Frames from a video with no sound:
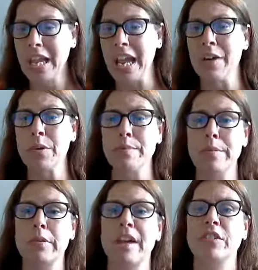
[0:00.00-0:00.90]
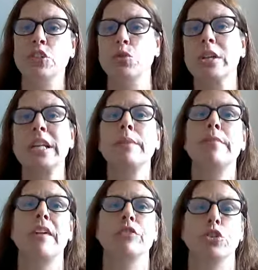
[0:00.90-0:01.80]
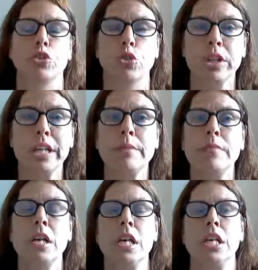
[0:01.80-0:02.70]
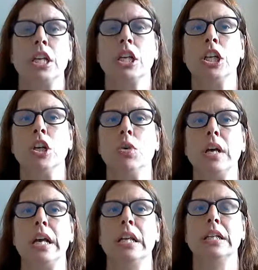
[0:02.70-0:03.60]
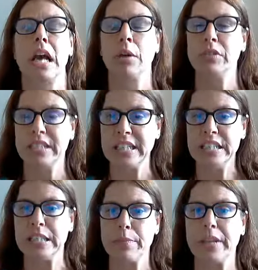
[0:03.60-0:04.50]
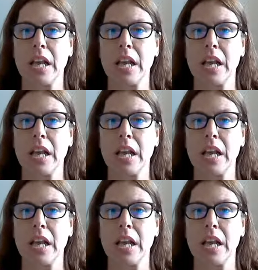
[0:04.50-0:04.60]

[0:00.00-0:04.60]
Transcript: I remember having dream after dream, you know, and I was in something.